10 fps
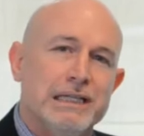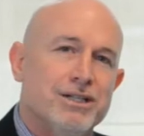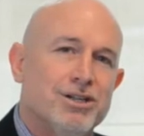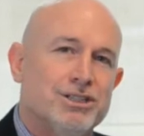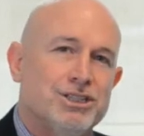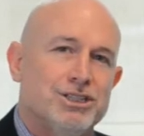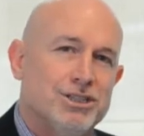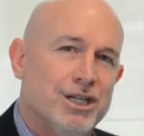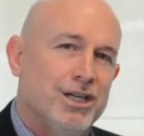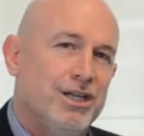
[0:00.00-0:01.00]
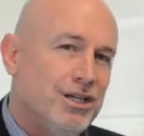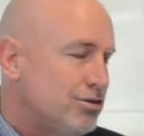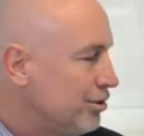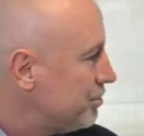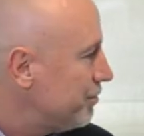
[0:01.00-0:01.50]
and not just in
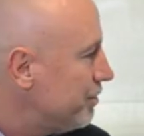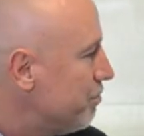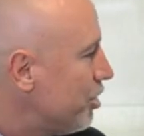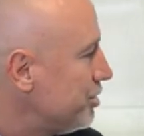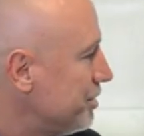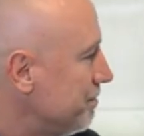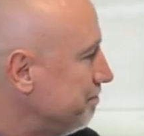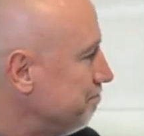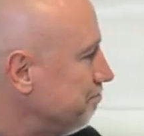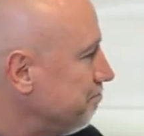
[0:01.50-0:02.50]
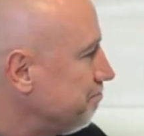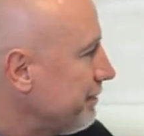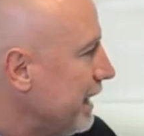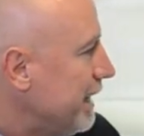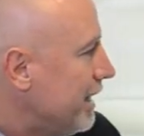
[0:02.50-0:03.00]
terms of emotion.
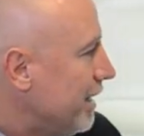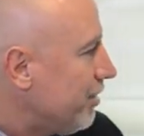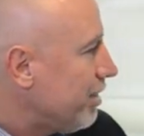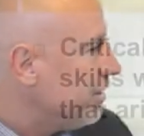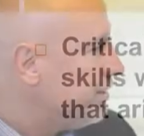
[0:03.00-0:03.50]
Critical